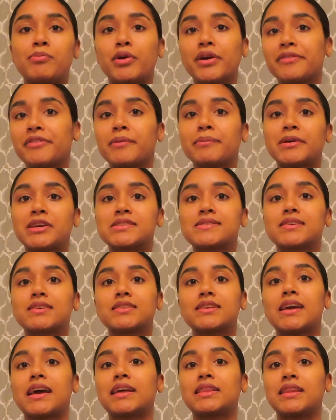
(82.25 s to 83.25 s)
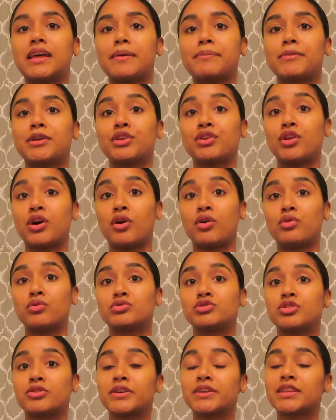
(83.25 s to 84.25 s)
boyfriend basically had let me know
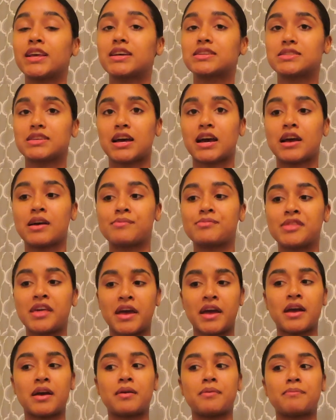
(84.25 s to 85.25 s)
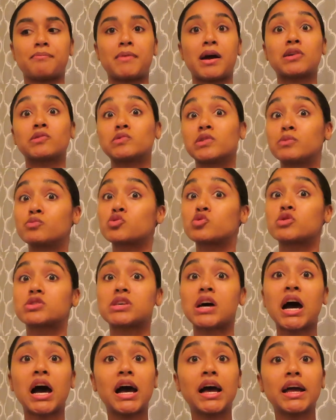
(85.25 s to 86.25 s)
during that time that my rims was
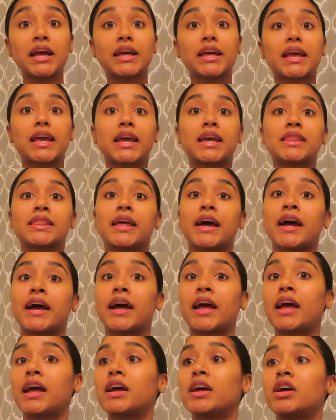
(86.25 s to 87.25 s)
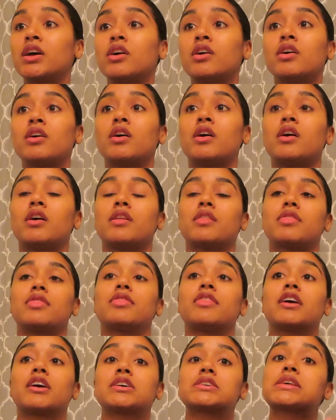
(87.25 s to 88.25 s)
hot and that
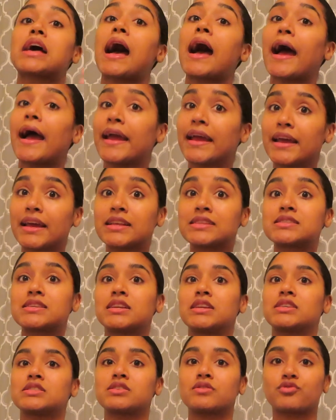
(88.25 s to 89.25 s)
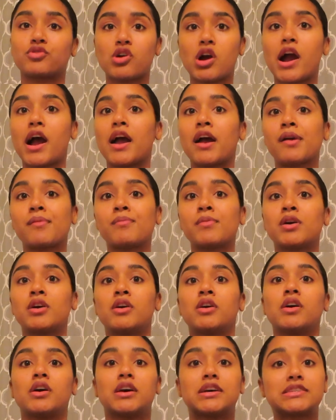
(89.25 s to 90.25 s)
there's high incidence of crime,
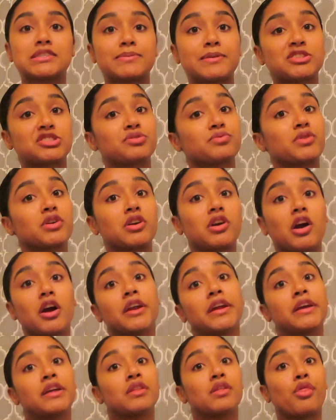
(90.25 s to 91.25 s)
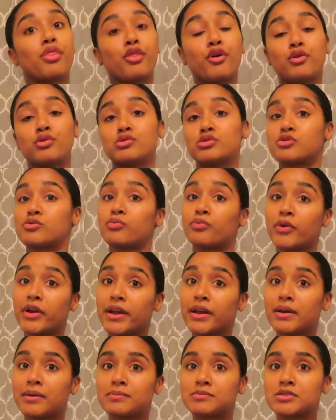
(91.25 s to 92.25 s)
especially regarding those
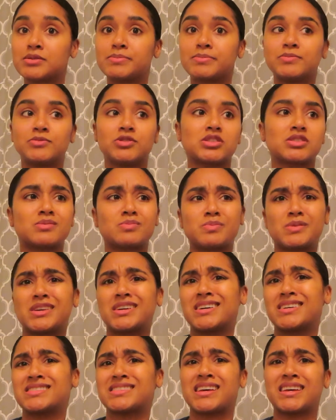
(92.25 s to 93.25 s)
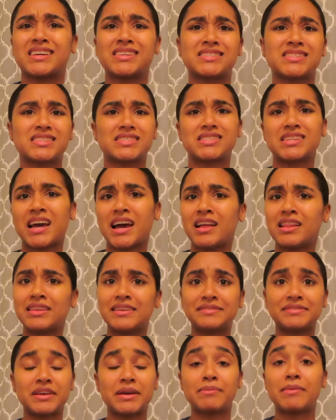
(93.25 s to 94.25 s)
rims, just because I guess the style
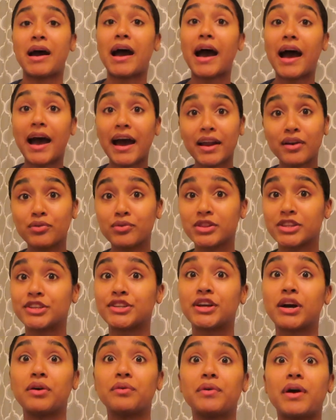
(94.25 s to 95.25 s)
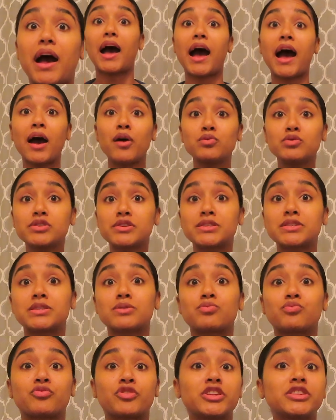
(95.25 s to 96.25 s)
of them, I don't really know. I was
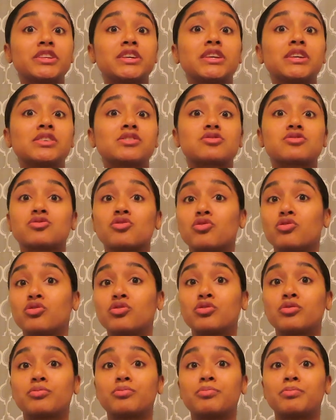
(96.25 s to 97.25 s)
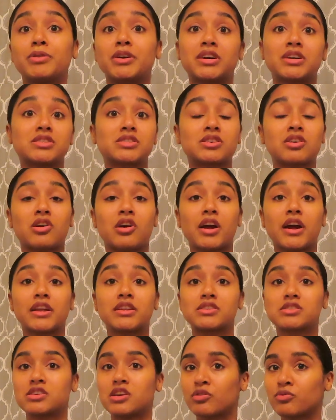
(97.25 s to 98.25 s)
really sold because the car had
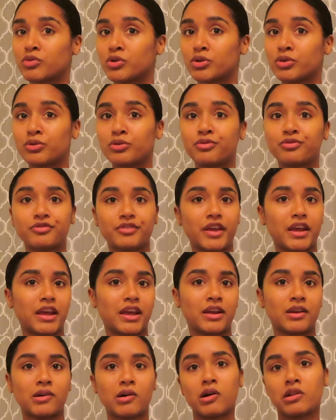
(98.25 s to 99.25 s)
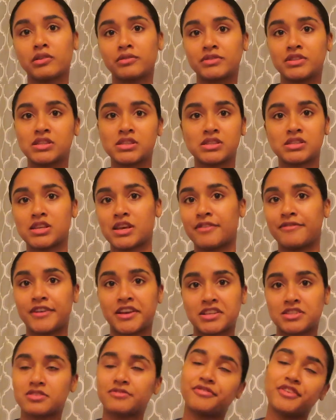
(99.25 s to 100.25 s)
a sunroof and all of these
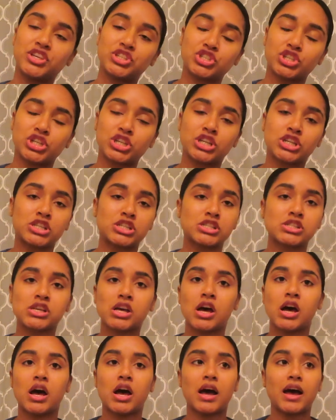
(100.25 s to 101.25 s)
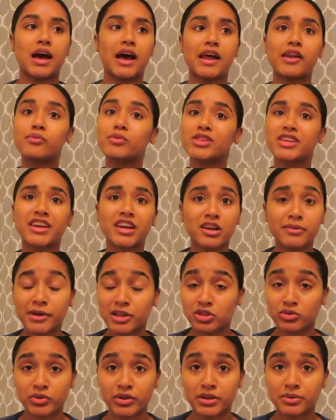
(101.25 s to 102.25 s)
advanced features. I don't really care
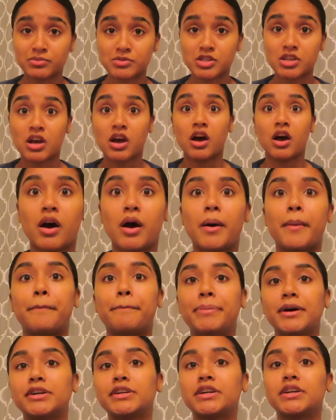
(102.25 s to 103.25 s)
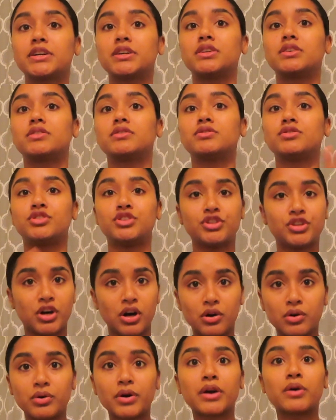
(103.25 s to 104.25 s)
about the rims. But, you
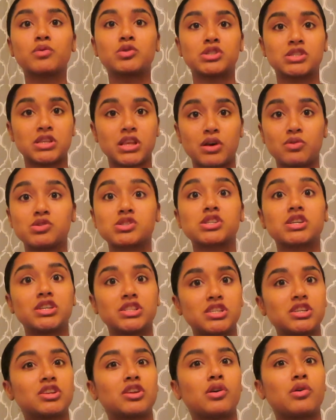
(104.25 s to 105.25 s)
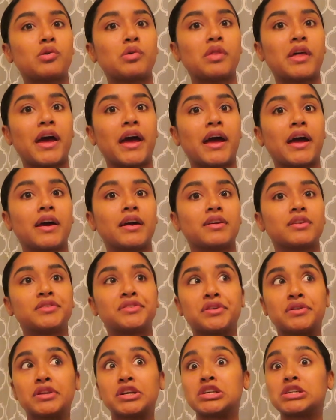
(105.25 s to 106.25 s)
know, it was good to know that, you
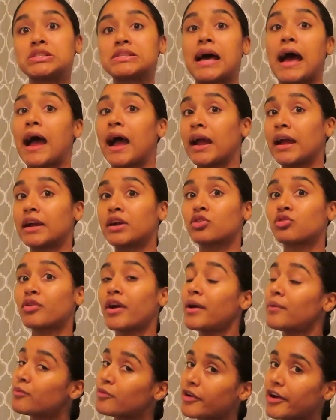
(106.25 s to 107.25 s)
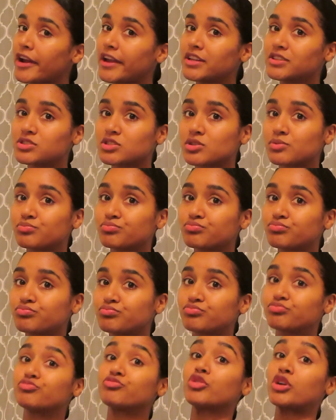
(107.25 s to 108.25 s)
know, there is high crime rate
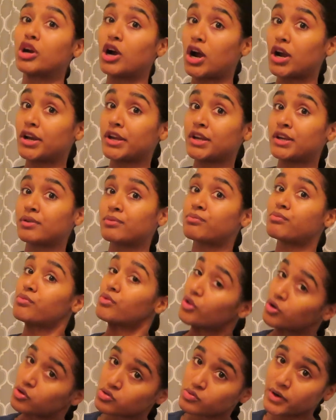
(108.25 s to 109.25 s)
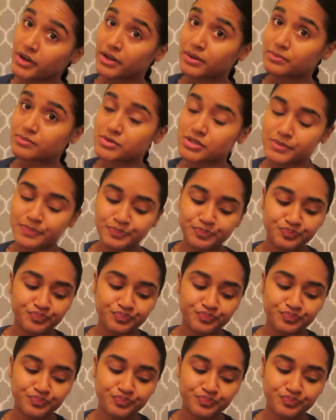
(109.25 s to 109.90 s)
regarding those rims.